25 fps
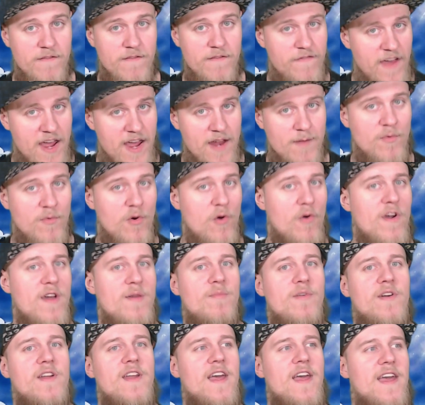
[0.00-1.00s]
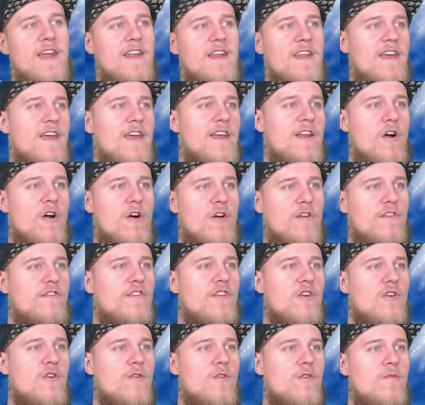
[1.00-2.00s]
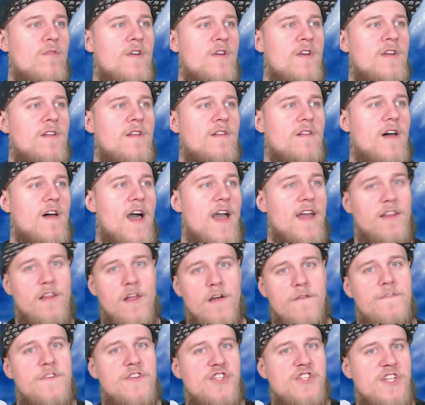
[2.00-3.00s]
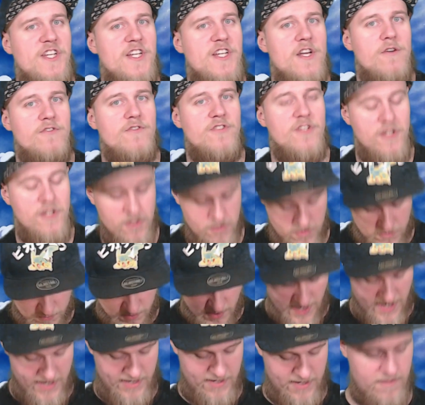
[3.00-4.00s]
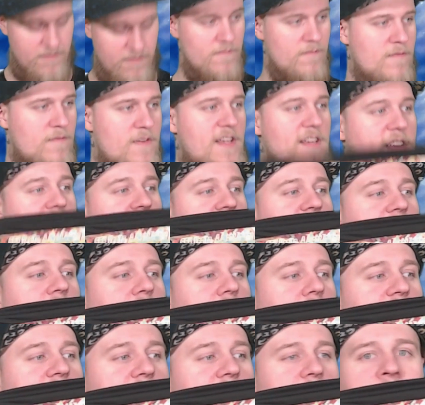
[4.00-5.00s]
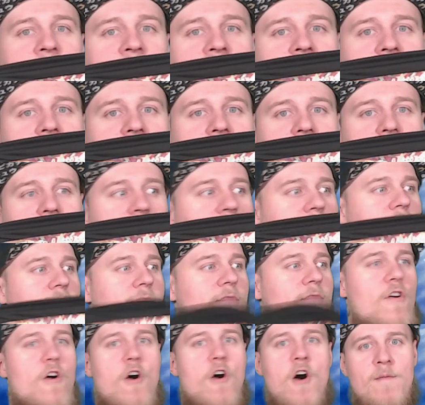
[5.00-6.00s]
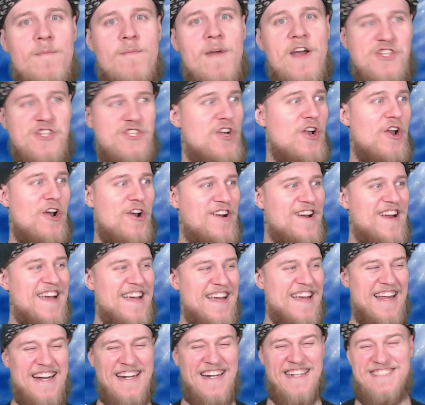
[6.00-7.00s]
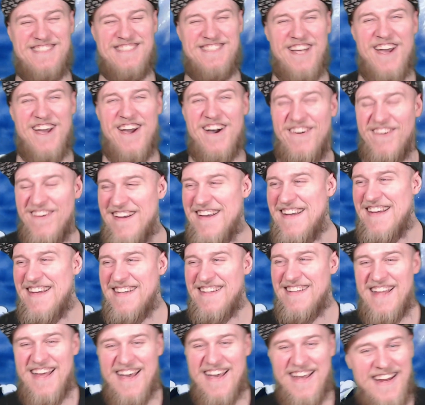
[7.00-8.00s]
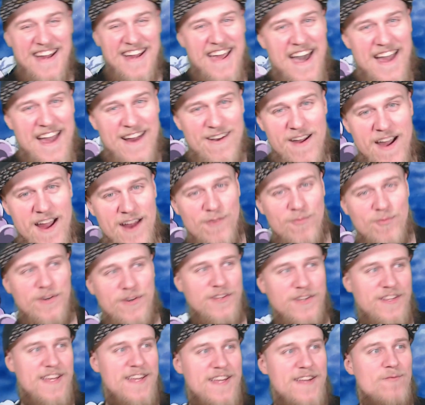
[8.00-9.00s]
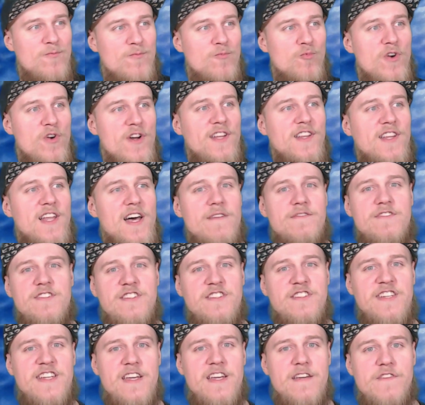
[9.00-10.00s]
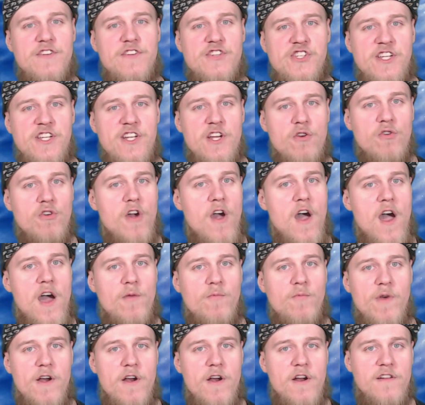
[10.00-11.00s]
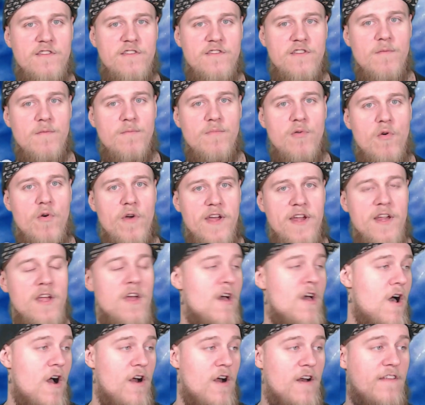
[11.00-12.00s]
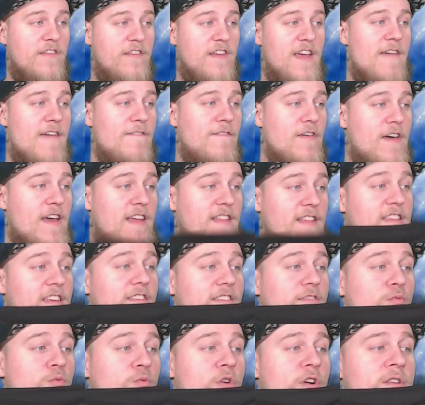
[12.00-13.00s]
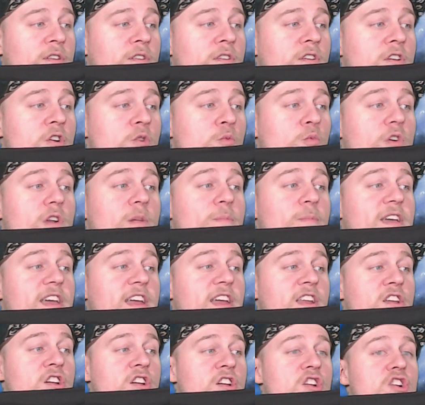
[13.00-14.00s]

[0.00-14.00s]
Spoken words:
fanboy, but and also I love Vegeta too. Like, he's literally on my shirt. So, like, I really would love to see a Vegeta God Rare at some point. Honestly, I feel like this one would have been